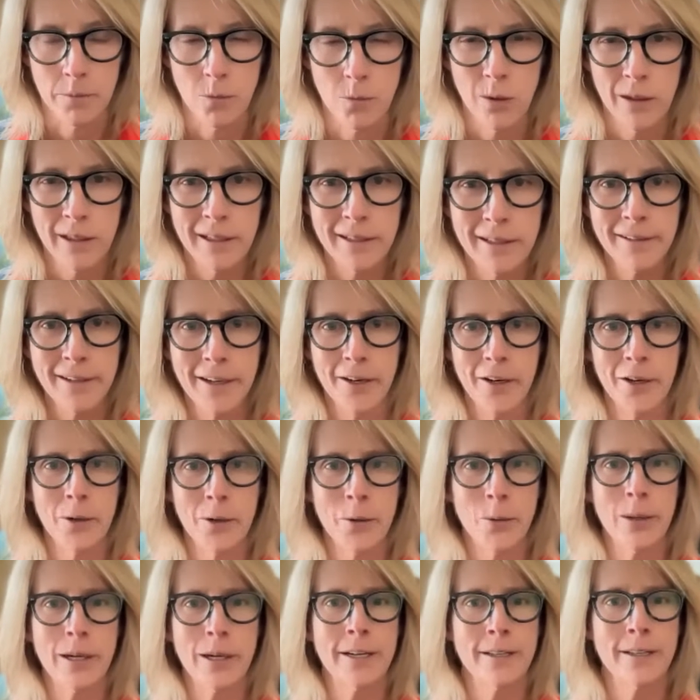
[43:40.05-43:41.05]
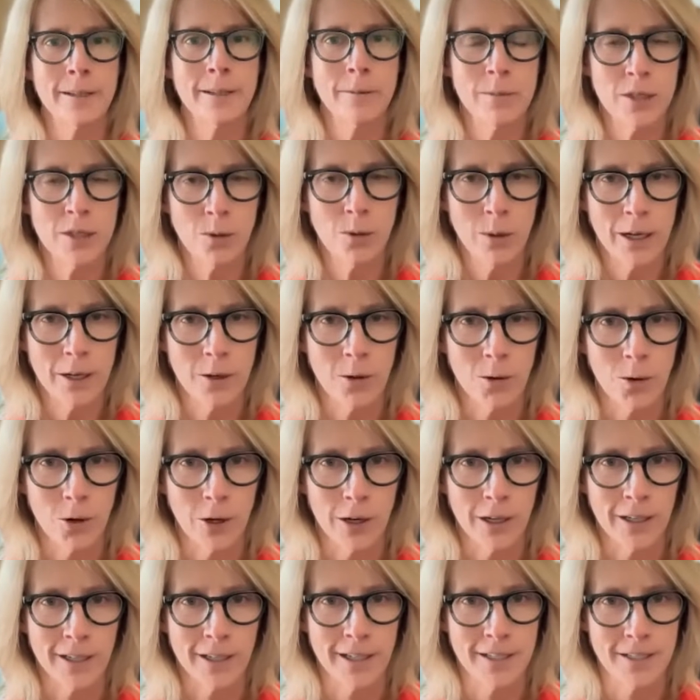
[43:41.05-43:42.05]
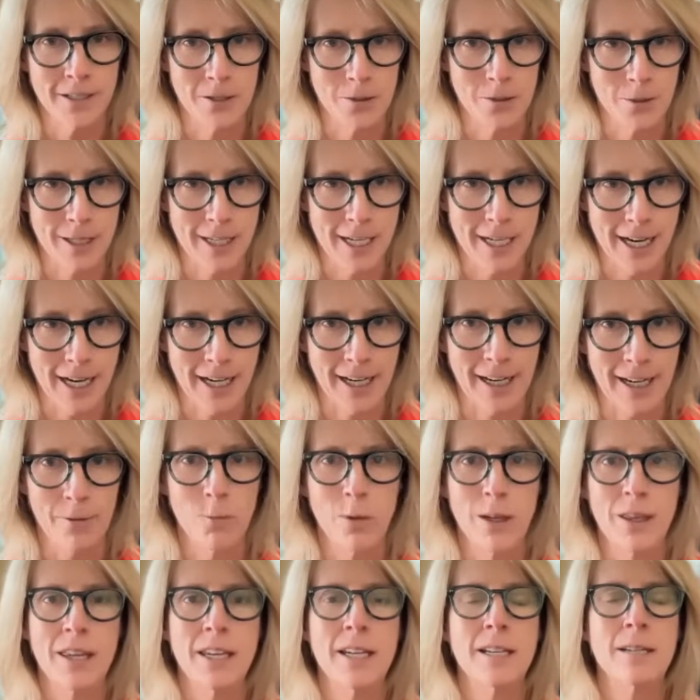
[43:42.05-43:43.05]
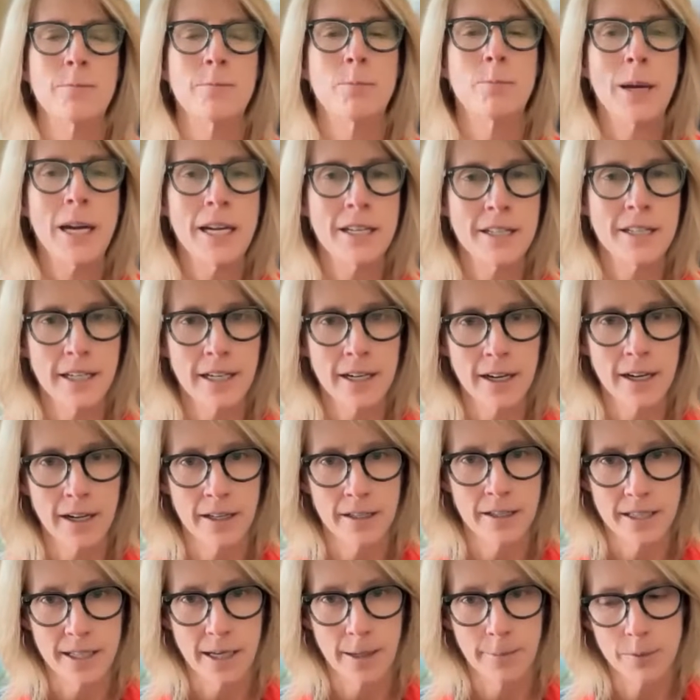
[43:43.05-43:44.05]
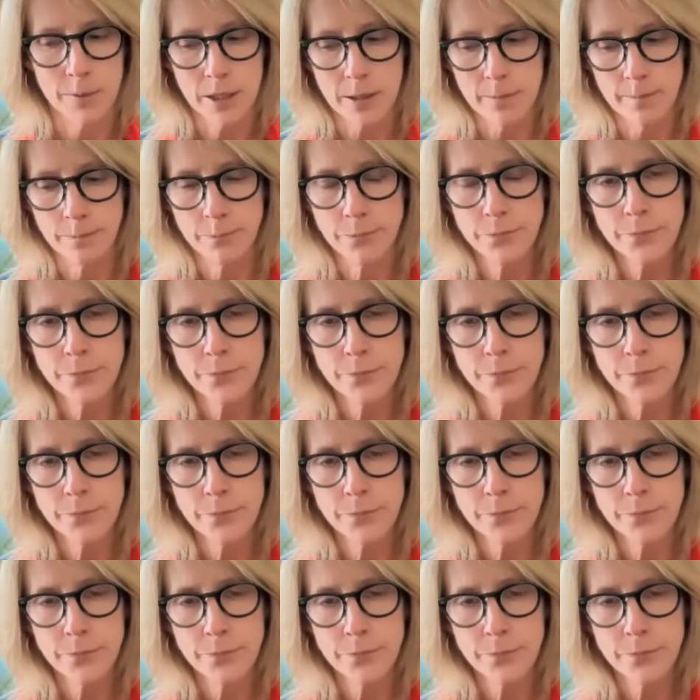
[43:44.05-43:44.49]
Well, a curriculum is a way to organize your day with these basic concepts